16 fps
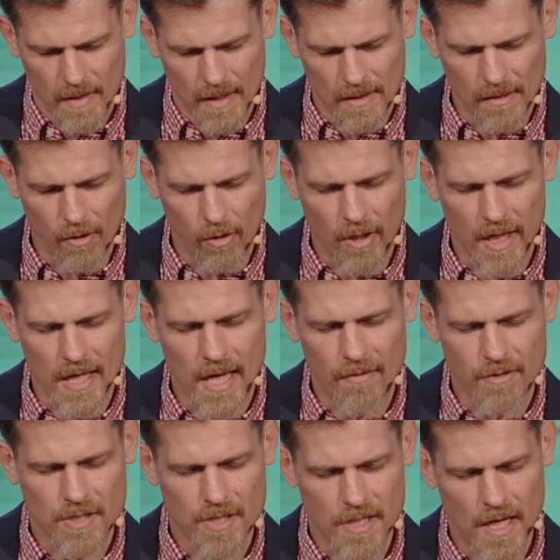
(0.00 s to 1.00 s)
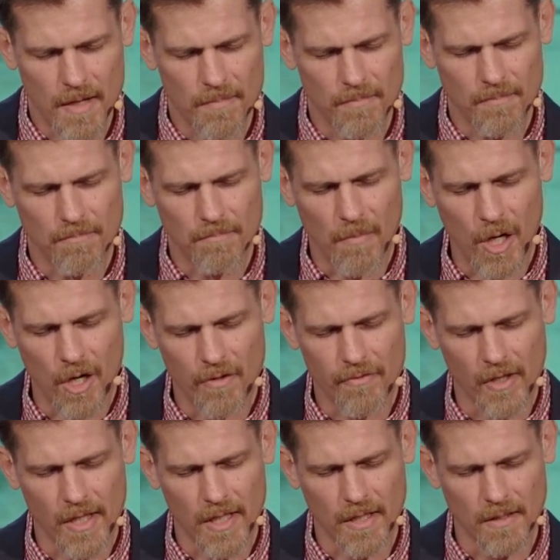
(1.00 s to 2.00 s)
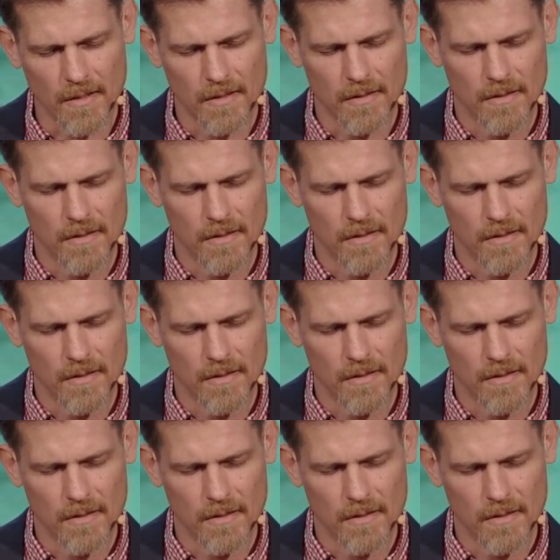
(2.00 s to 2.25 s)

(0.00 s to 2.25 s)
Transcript: And Lord, I never stop marveling.